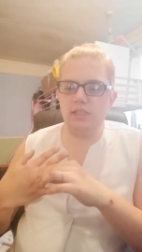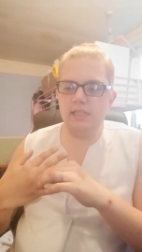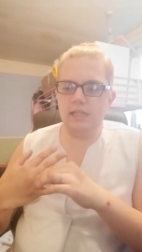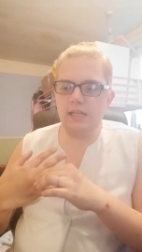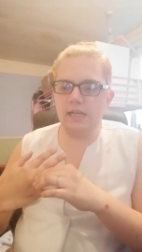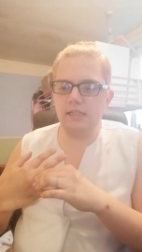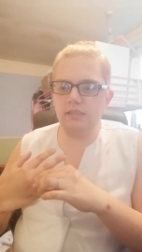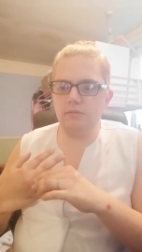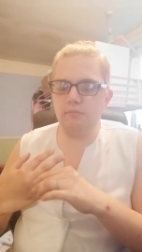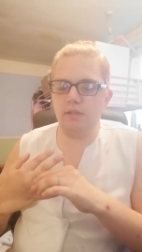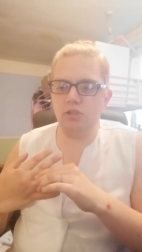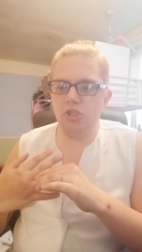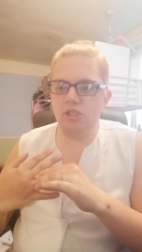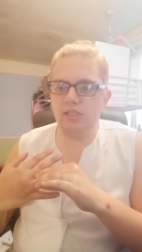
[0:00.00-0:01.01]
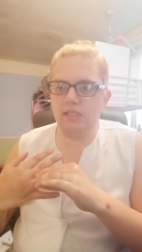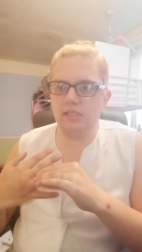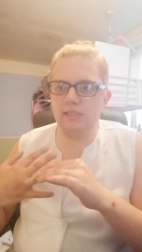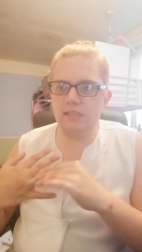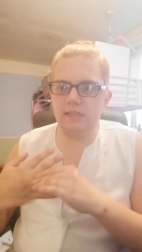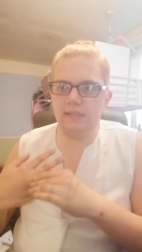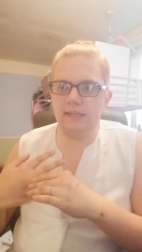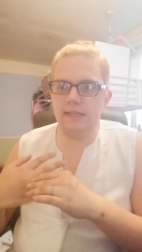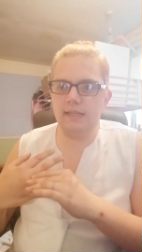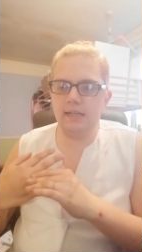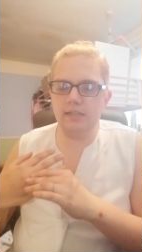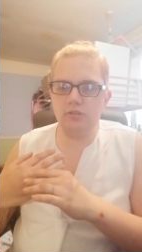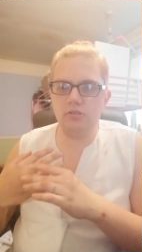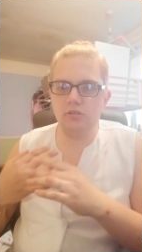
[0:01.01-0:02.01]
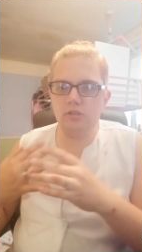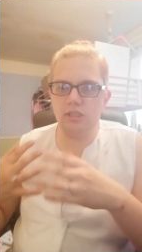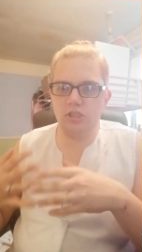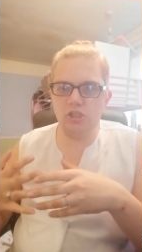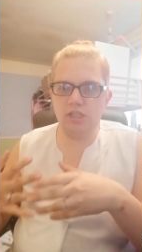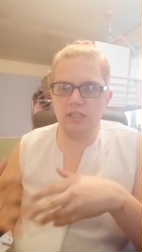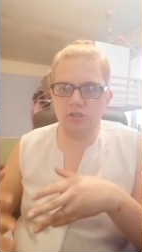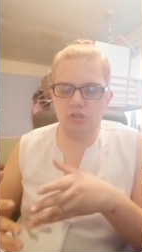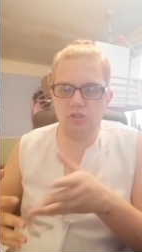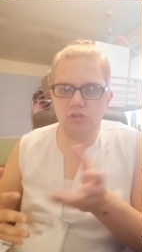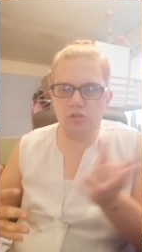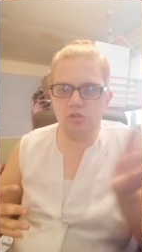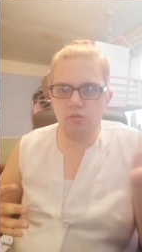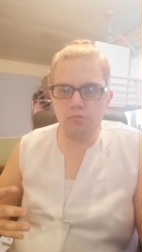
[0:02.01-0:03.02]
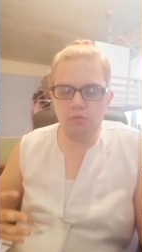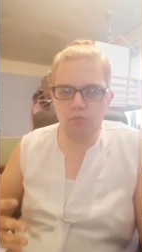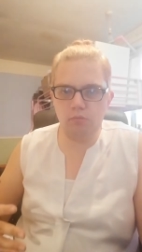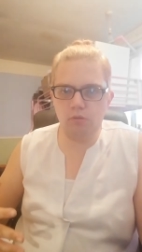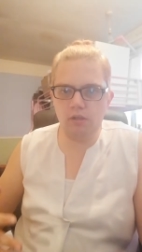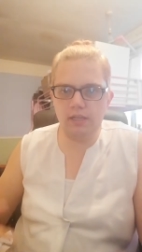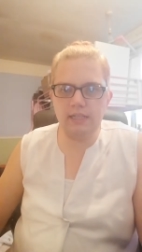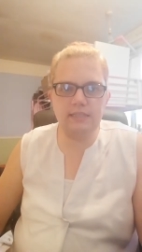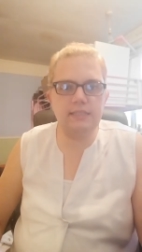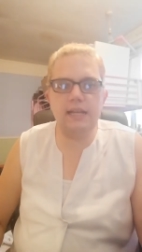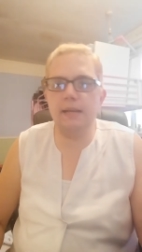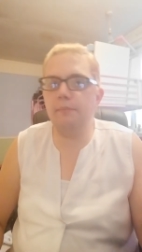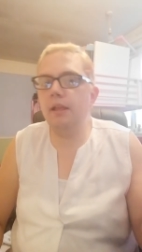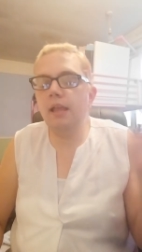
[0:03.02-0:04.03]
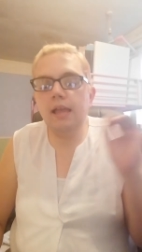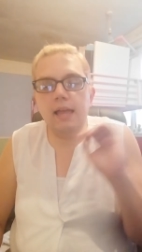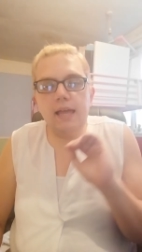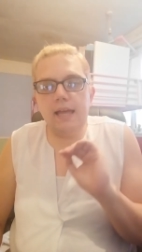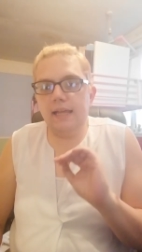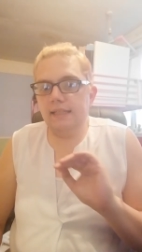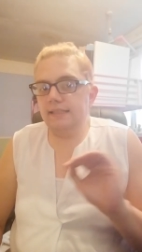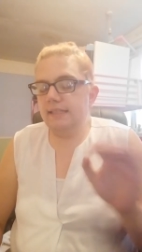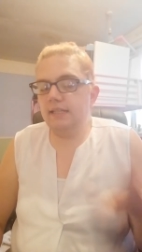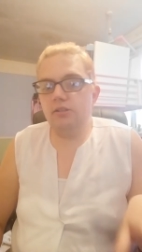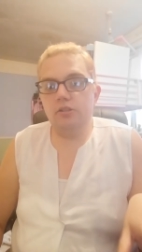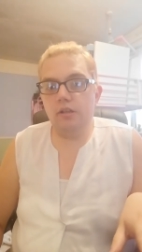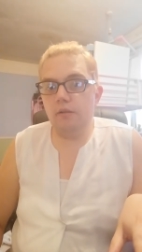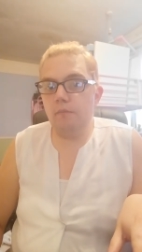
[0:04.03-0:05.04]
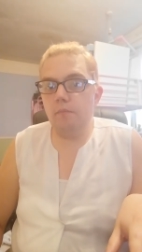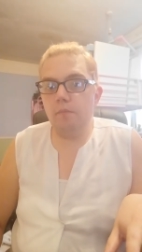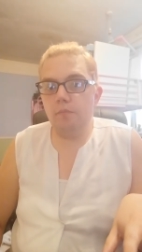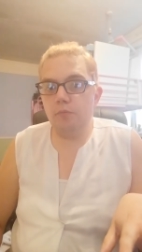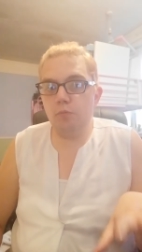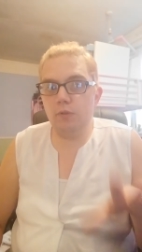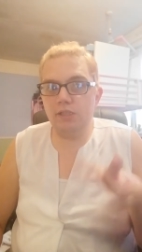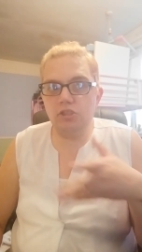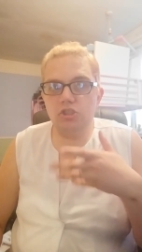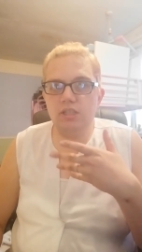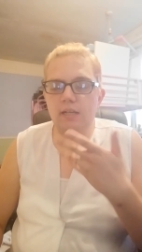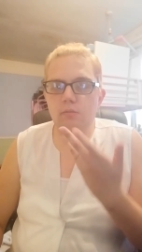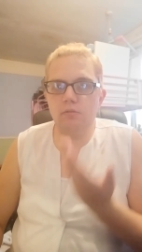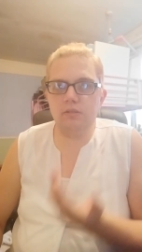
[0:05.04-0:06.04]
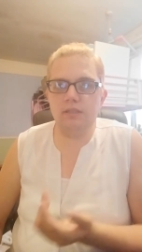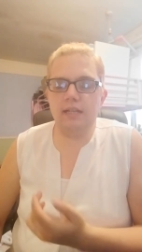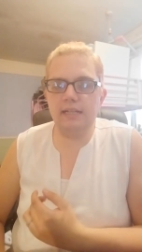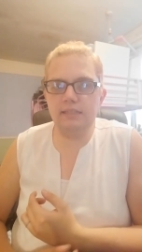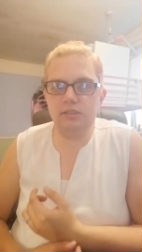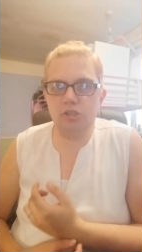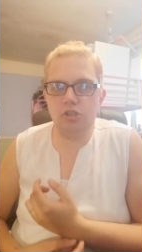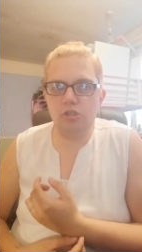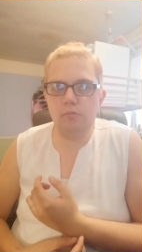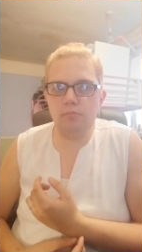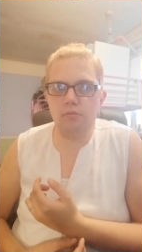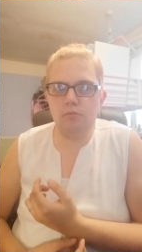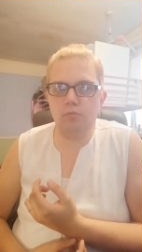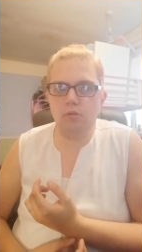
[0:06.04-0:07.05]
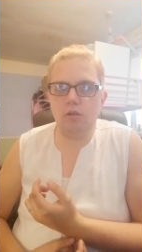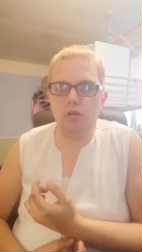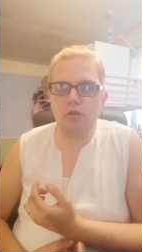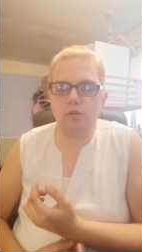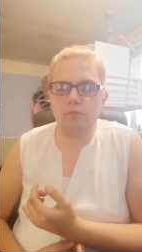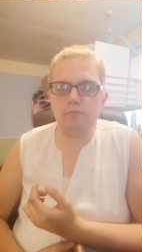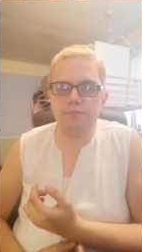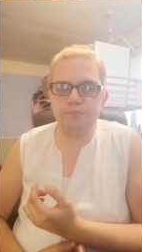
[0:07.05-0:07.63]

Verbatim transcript: did ask me. She said, "Did they ask? Did she ask you to do blood work last time?" I said none, which I wasn't asked to do blood work,